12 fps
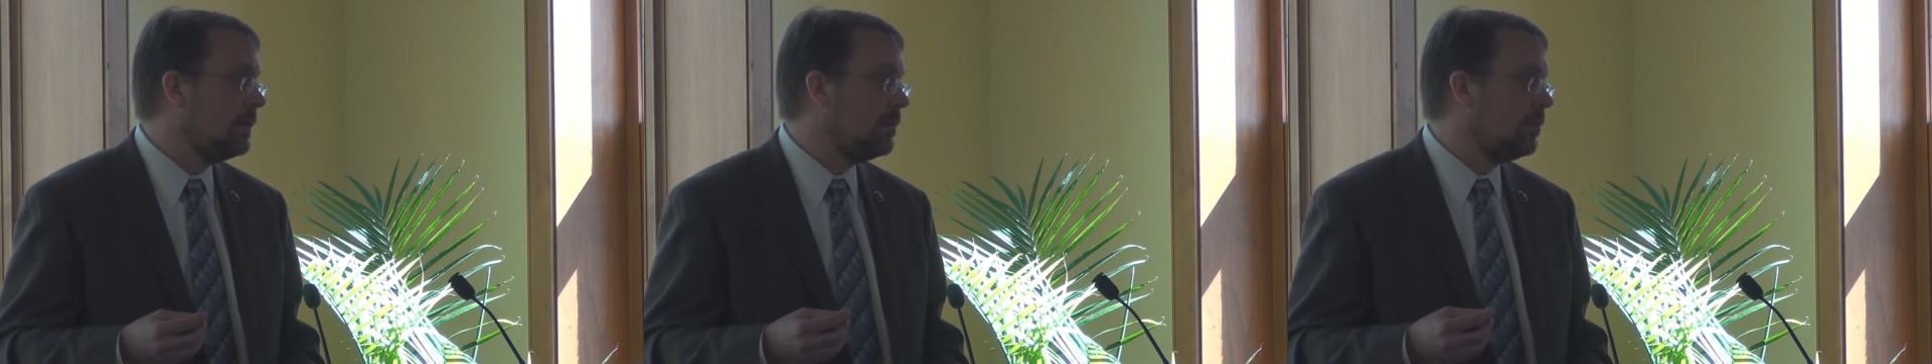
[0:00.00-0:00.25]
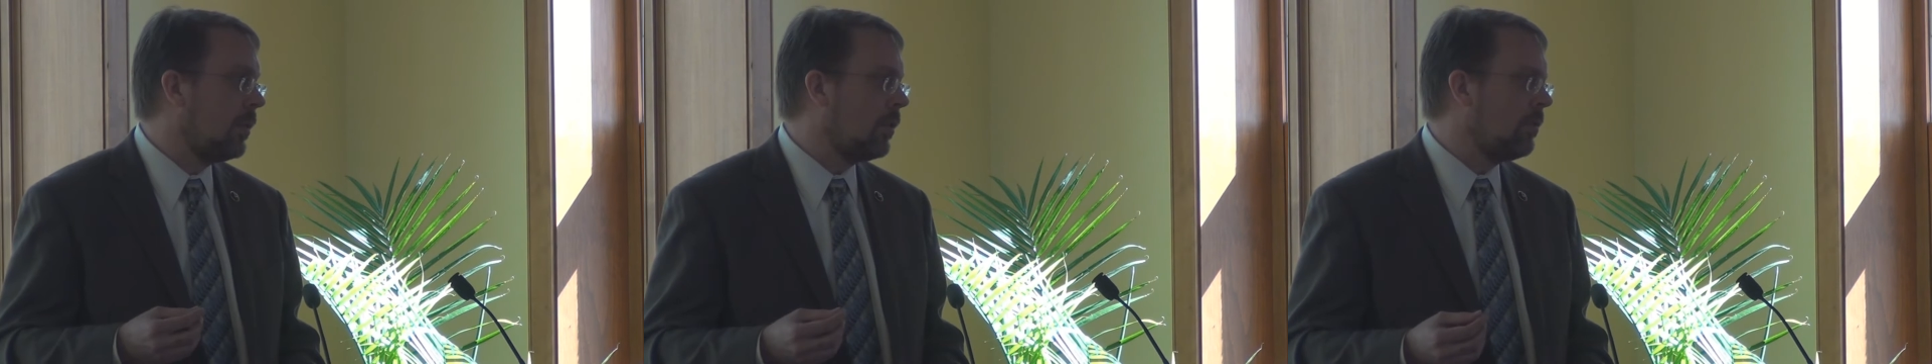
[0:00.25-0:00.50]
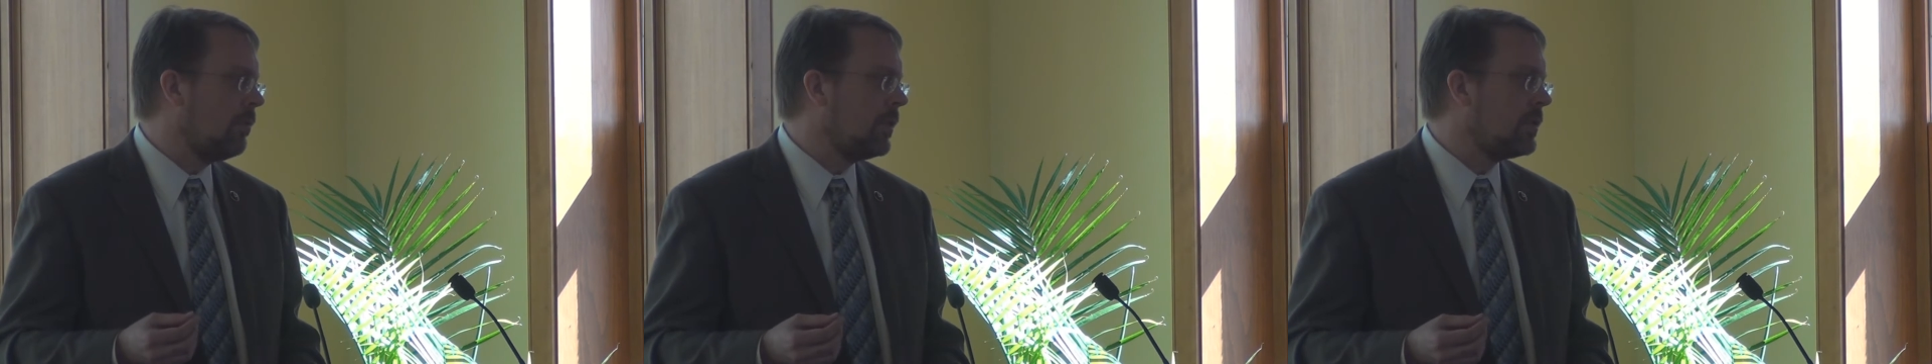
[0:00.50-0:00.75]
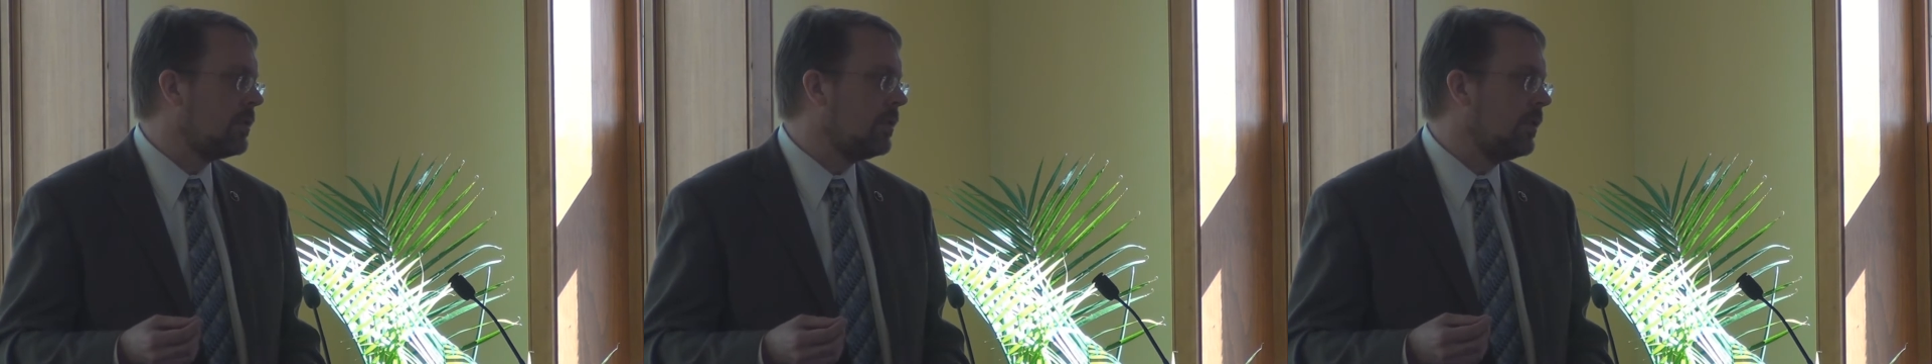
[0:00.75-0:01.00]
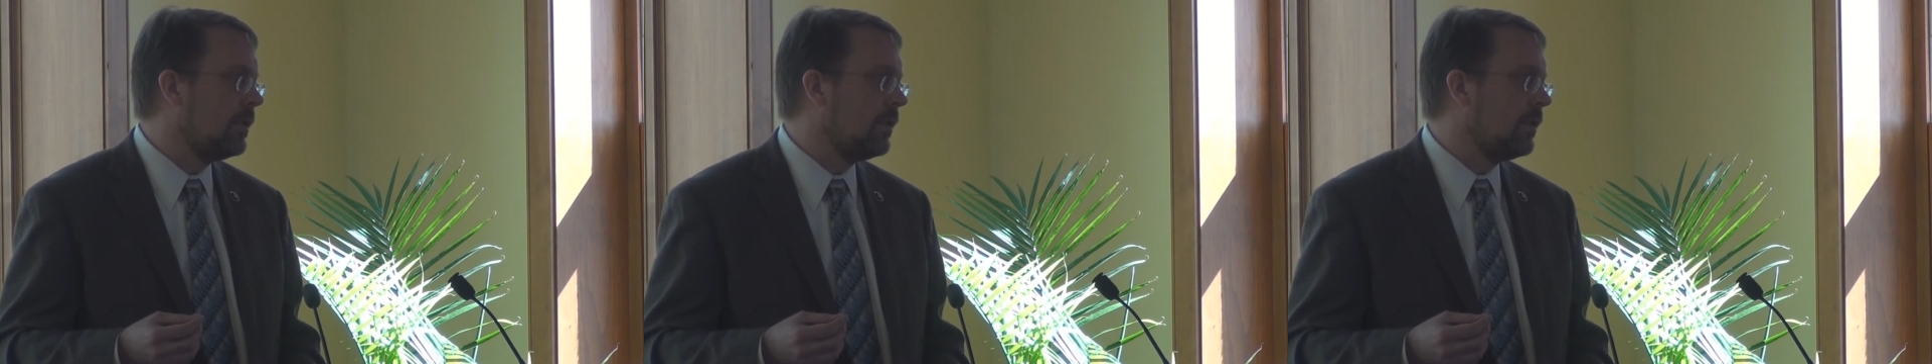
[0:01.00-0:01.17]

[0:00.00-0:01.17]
Martin Richard.